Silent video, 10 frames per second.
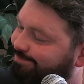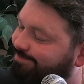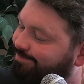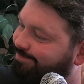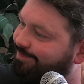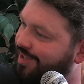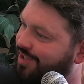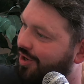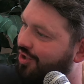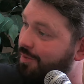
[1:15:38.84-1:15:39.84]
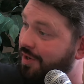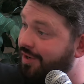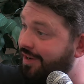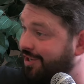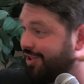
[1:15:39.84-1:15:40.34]
It's filled with it's our human
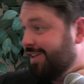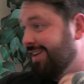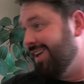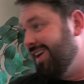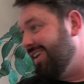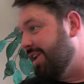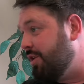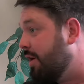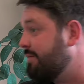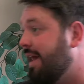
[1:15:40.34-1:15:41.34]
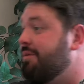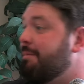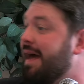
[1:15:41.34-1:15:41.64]
condition. Anxiety. You know, you've never